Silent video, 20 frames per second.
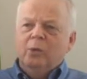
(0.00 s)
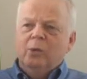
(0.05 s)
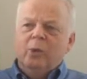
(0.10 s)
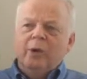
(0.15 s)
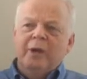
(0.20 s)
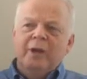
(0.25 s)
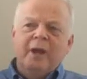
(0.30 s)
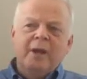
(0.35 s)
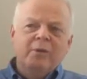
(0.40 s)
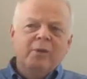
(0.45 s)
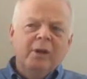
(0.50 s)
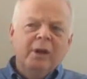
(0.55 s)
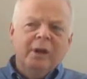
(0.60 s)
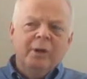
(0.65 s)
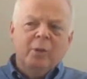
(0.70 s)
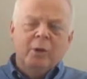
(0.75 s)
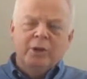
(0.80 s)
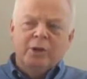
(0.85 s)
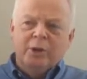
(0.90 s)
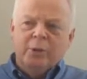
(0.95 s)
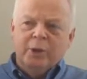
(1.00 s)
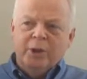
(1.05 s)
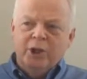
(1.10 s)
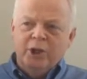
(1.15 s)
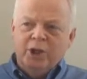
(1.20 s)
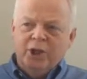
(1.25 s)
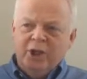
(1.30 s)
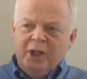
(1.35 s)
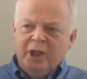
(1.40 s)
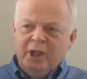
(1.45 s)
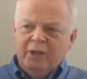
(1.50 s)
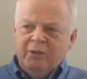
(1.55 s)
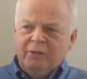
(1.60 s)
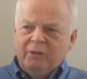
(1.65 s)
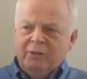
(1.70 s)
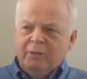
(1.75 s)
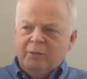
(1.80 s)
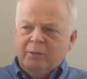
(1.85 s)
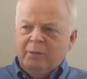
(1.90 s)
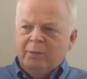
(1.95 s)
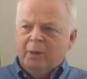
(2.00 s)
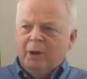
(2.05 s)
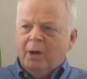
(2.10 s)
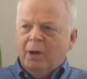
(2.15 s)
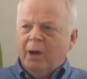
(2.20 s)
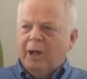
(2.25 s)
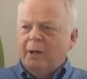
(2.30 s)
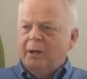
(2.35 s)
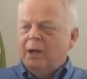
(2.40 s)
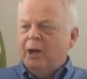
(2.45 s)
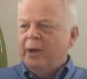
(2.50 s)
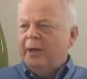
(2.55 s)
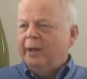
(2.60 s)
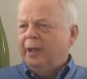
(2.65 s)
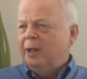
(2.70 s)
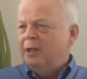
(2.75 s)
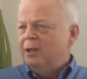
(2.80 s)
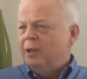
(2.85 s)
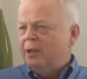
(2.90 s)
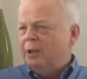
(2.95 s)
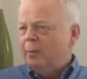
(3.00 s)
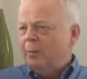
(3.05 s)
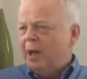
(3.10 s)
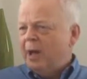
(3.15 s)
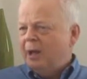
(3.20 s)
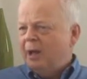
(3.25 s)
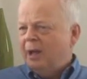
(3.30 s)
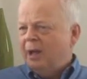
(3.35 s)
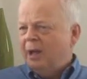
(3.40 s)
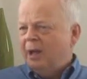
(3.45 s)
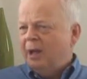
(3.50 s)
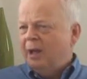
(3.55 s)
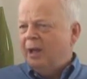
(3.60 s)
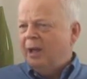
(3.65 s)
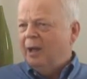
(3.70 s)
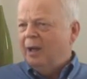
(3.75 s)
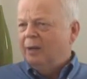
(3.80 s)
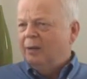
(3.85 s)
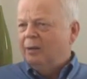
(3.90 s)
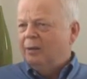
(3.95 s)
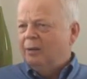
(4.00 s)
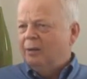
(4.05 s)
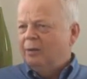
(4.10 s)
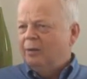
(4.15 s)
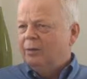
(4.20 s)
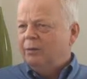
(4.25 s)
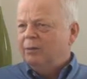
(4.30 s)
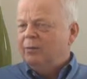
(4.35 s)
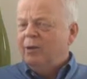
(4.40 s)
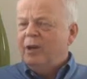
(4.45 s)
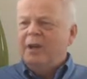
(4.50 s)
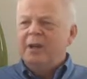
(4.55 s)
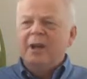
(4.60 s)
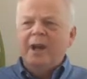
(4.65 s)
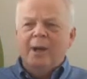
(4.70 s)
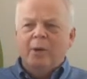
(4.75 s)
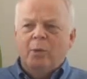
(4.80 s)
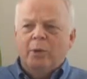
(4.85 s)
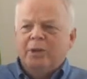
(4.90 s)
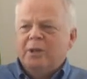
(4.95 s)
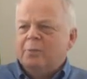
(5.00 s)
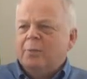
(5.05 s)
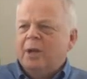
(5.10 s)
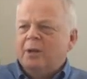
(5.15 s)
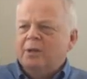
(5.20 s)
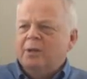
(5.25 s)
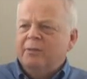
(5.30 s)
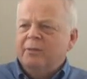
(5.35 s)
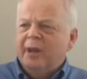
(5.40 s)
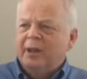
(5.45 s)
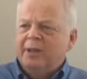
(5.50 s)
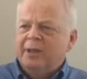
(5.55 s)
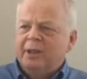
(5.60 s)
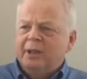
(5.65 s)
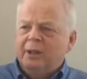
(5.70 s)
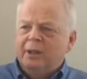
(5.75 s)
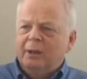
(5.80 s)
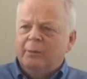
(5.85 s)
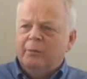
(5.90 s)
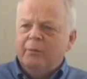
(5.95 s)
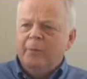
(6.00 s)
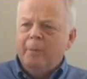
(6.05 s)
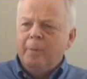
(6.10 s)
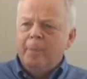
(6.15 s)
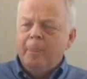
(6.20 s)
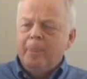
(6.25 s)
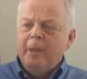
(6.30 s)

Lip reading: What do they really want to achieve by going into the market now? Find out what's motivating them.